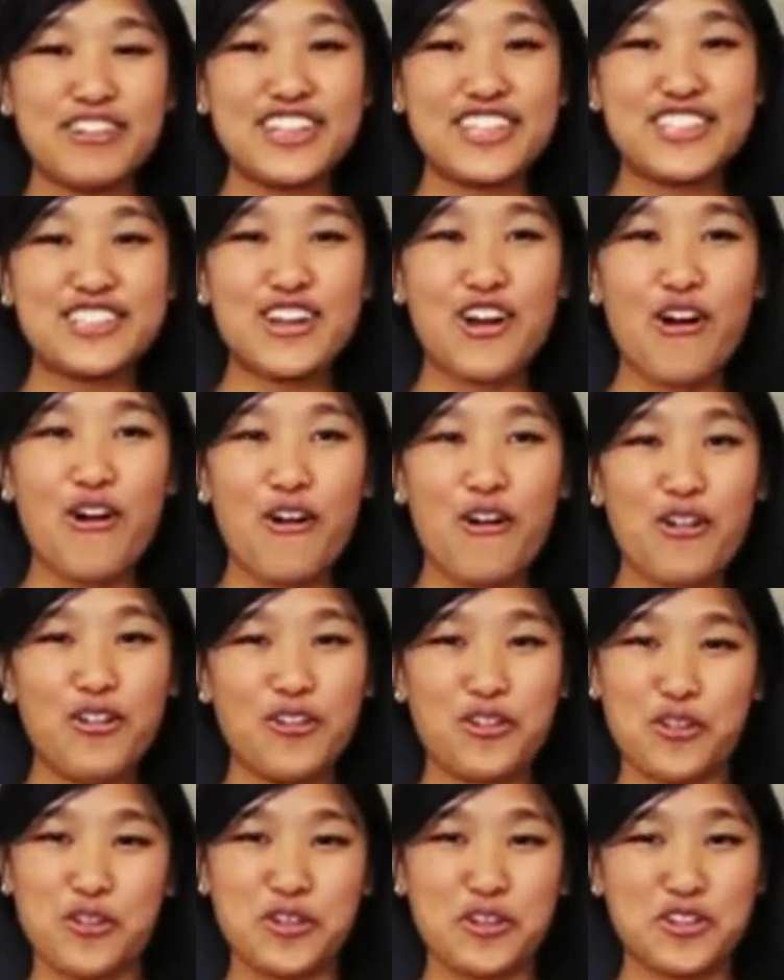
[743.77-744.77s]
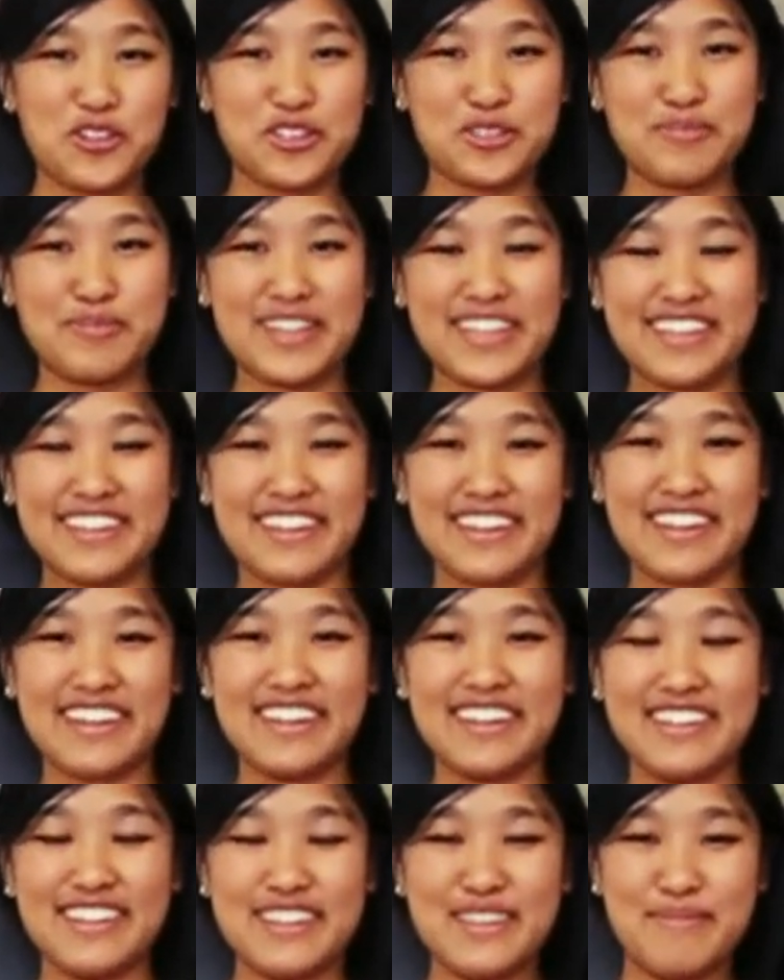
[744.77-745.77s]
tall order to be
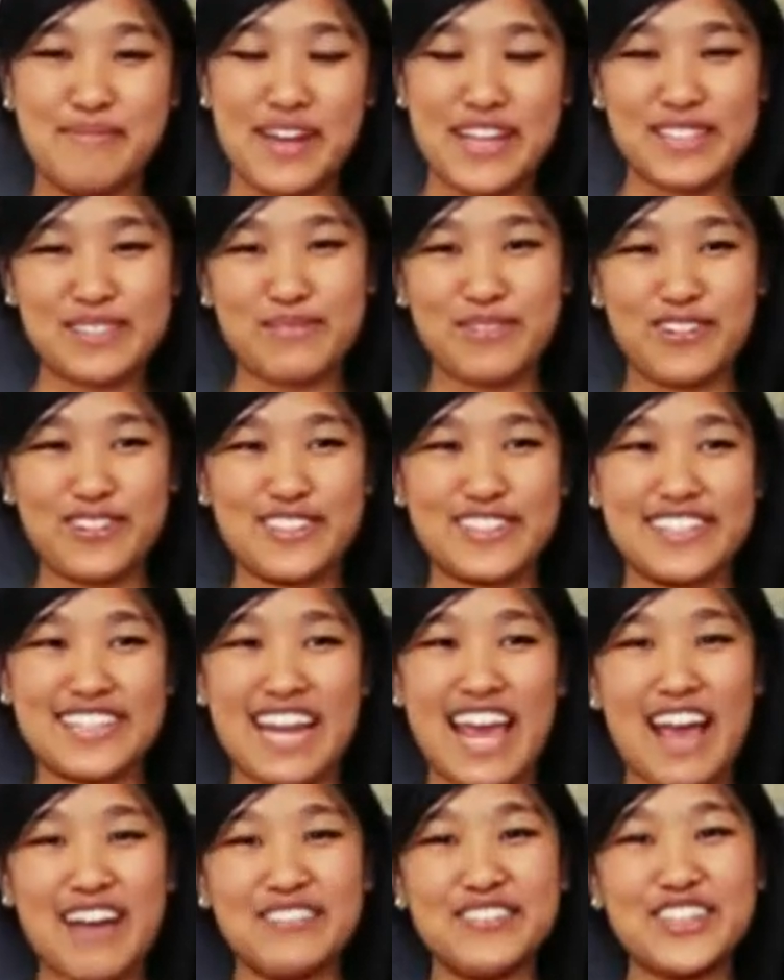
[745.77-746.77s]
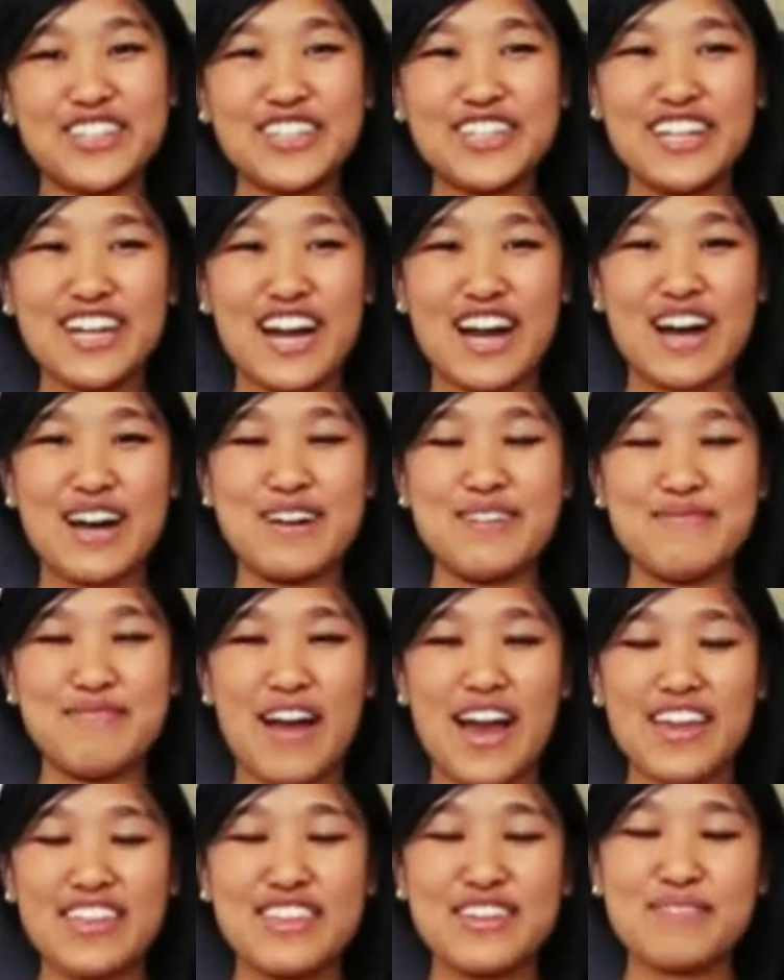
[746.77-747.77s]
the best person ever.
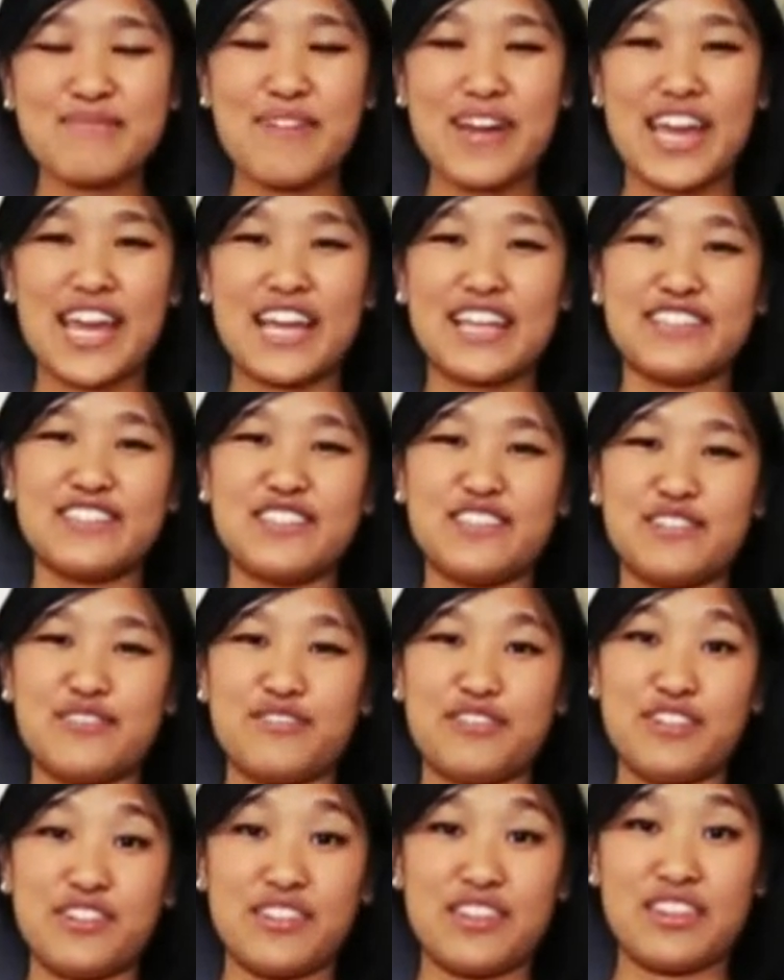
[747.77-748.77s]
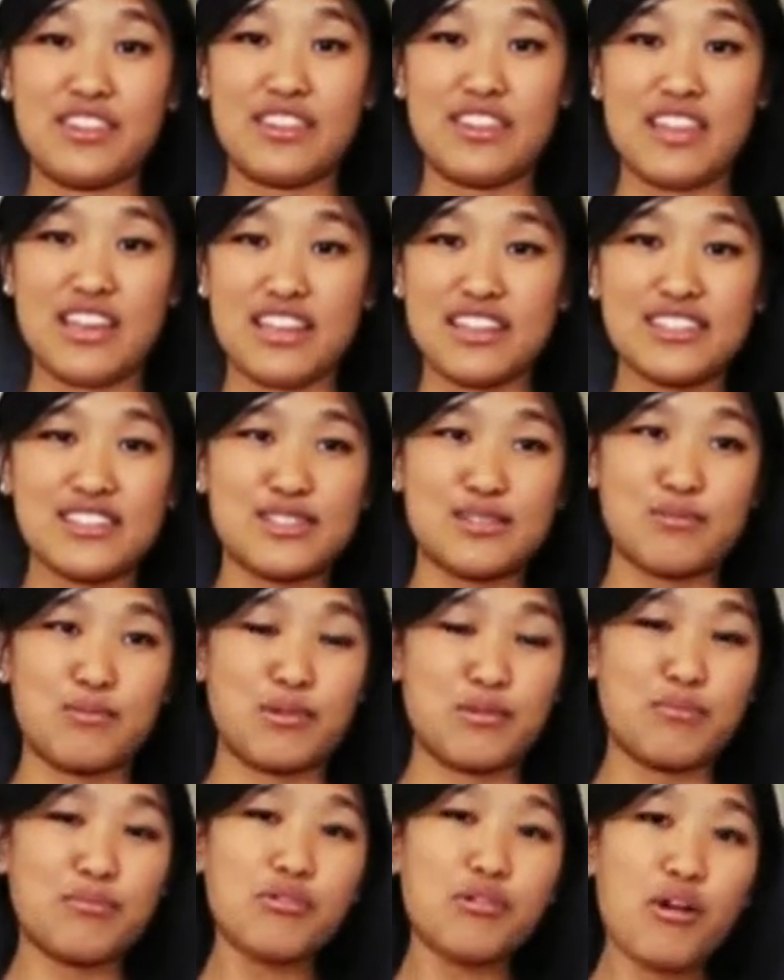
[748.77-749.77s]
I think my answer for this
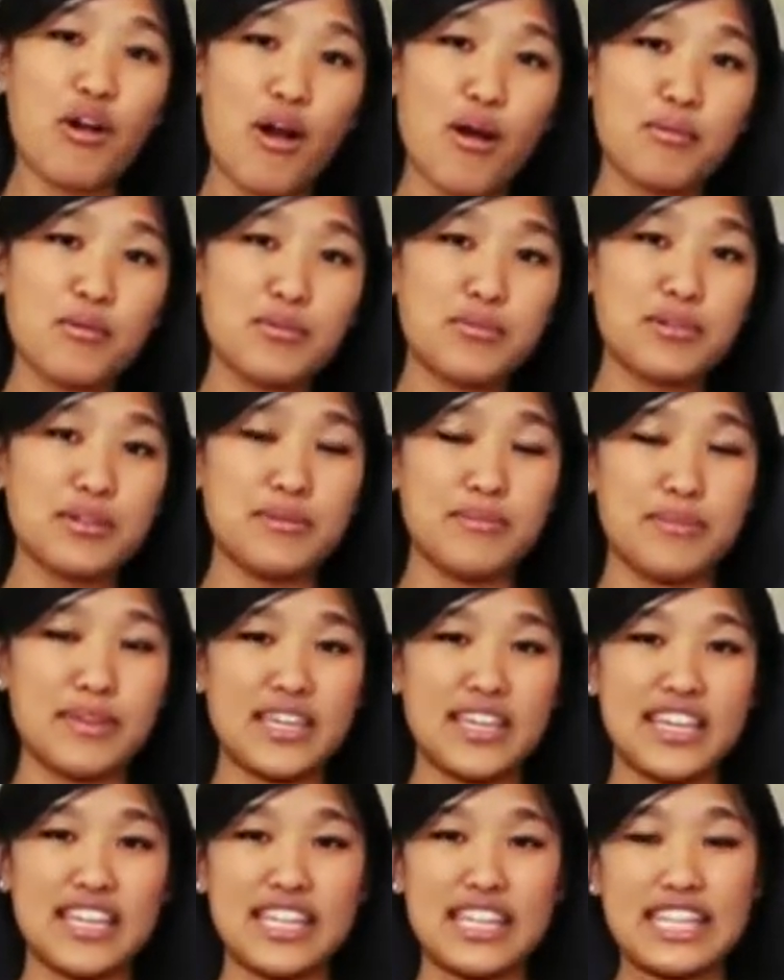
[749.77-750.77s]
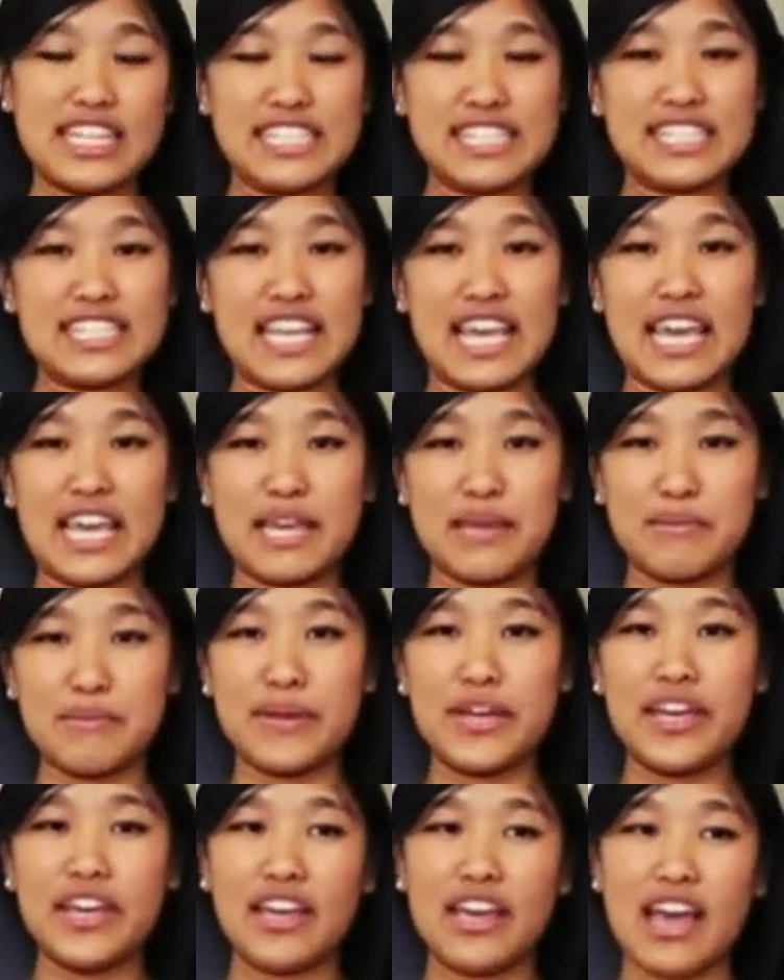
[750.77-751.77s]
would probably be the same
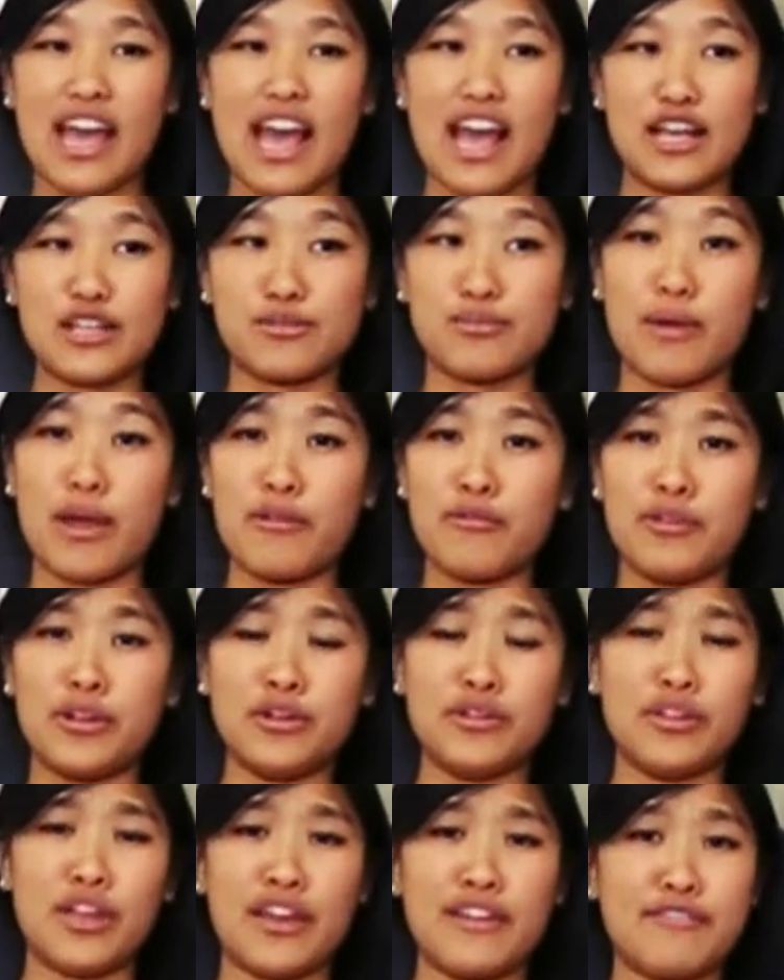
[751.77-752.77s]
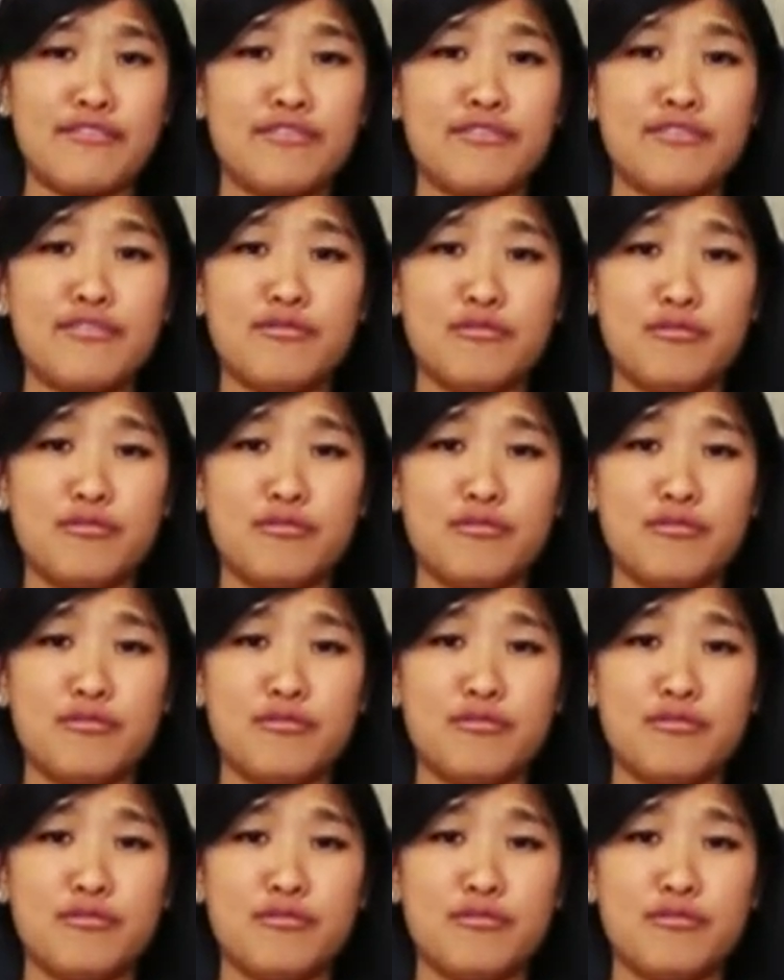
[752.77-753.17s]
as my real life